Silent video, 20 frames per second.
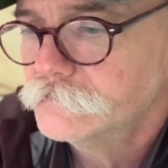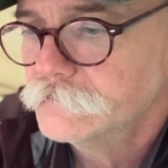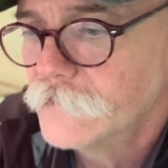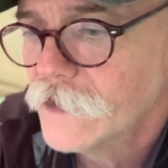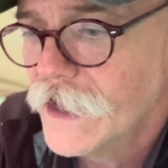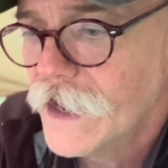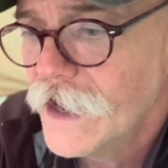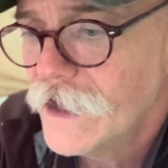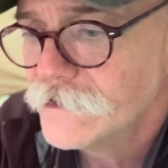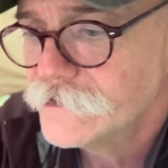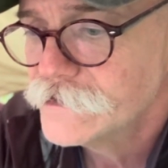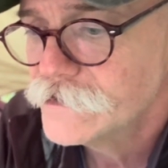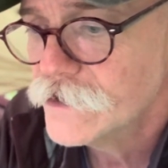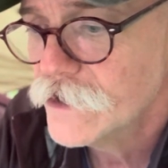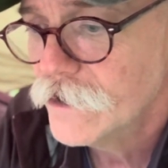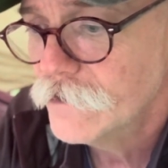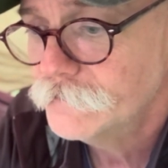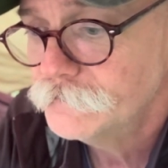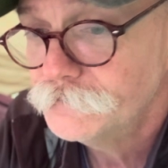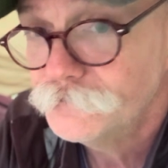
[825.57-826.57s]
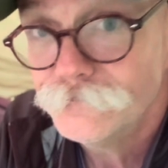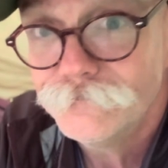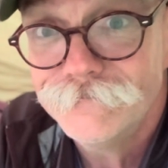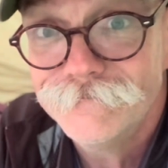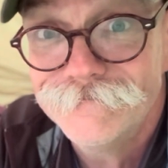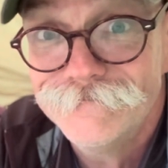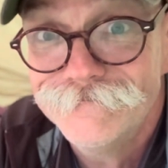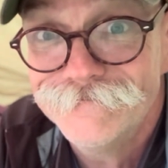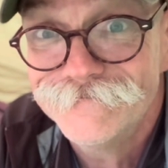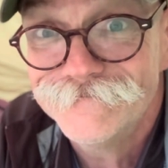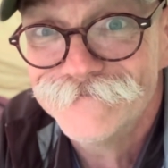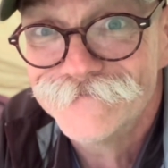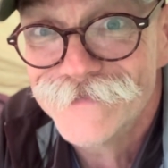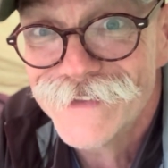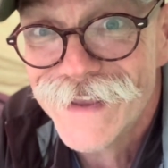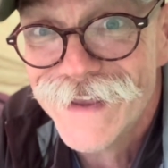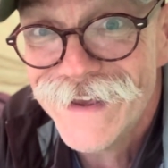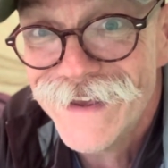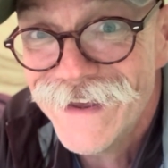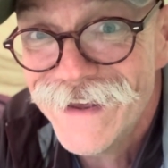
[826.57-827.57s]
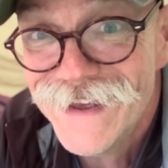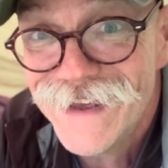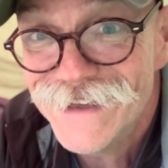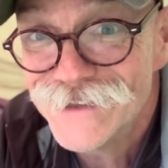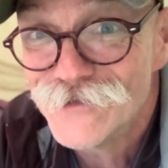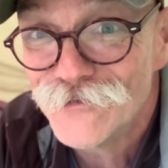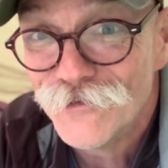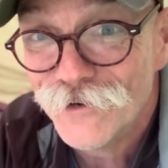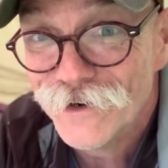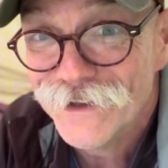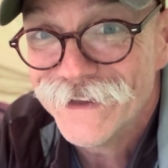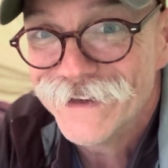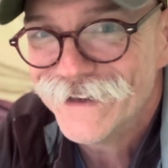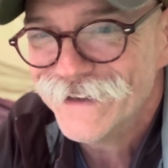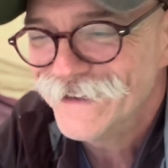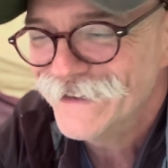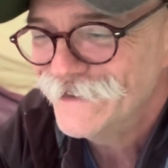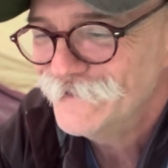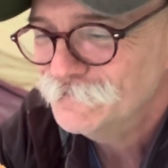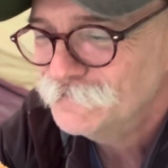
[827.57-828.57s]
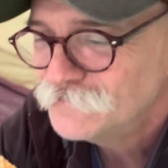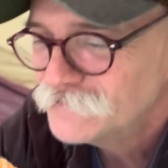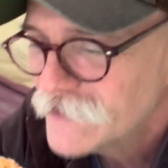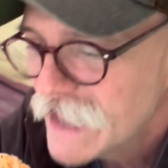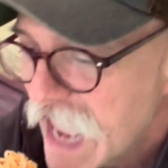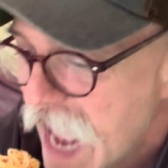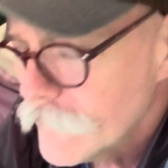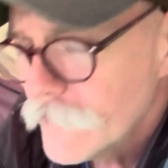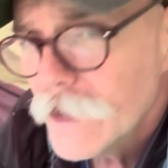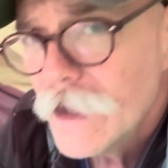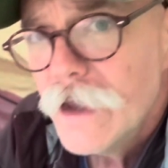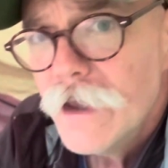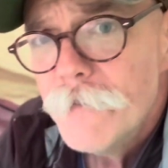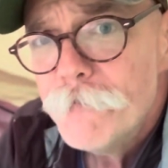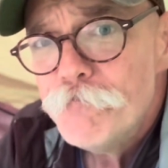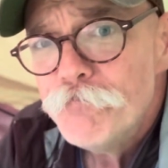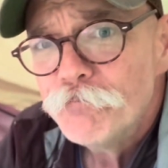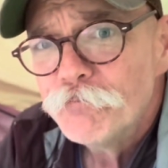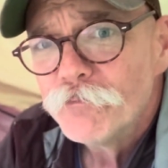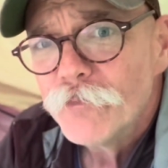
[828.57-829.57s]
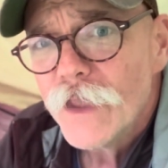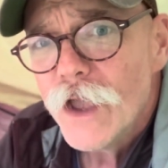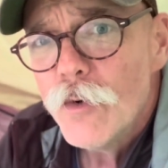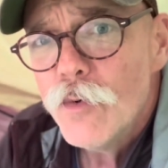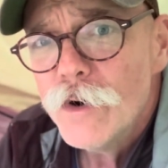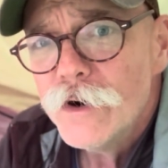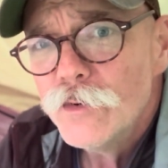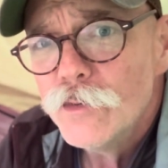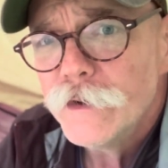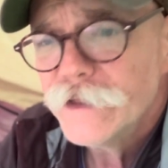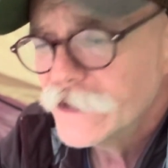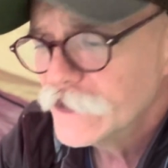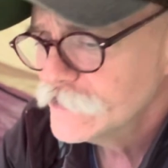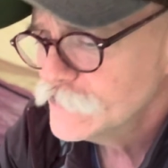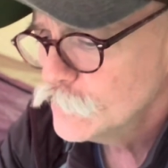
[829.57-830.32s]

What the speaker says: Yeah, so it's really good. I wonder what this